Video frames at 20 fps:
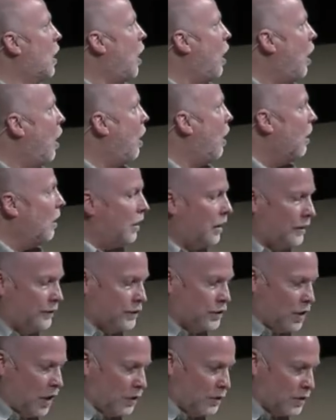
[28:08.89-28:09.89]
all of
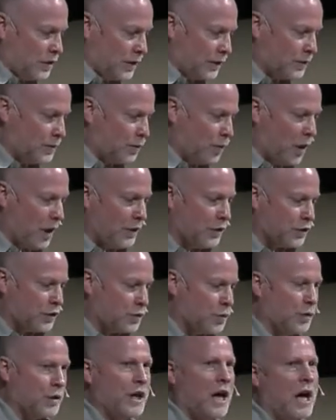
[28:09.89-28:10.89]
Joseph's
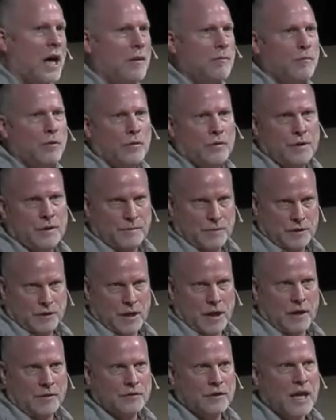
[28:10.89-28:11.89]
brothers would humble
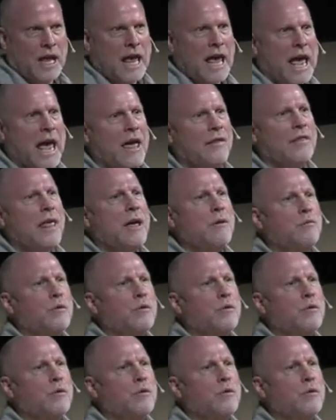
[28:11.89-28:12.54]
themselves and they